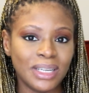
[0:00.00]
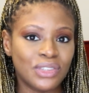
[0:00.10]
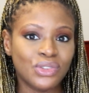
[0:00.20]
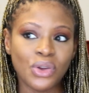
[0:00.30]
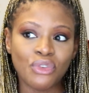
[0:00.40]

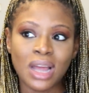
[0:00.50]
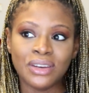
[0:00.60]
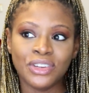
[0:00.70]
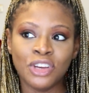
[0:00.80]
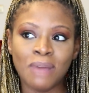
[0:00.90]
It's so
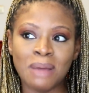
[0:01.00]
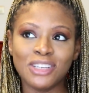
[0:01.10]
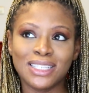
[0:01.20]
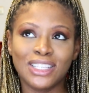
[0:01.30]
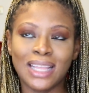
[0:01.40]
random. I'm
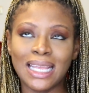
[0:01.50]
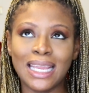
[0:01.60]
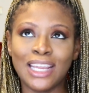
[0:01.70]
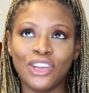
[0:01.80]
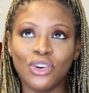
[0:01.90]
just
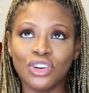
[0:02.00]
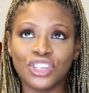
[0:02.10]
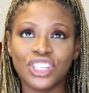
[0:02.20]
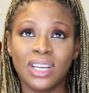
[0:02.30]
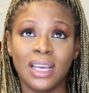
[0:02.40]
thinking,
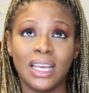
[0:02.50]
gosh,